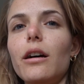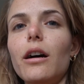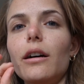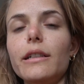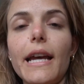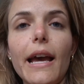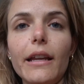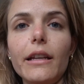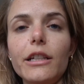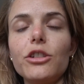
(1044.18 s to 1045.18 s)
a
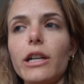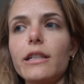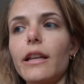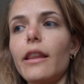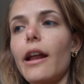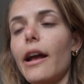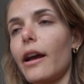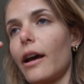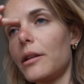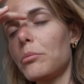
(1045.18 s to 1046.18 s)
tahini dressing that I
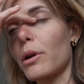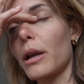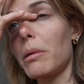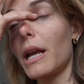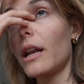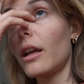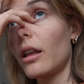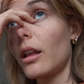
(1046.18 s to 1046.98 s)
had pre-made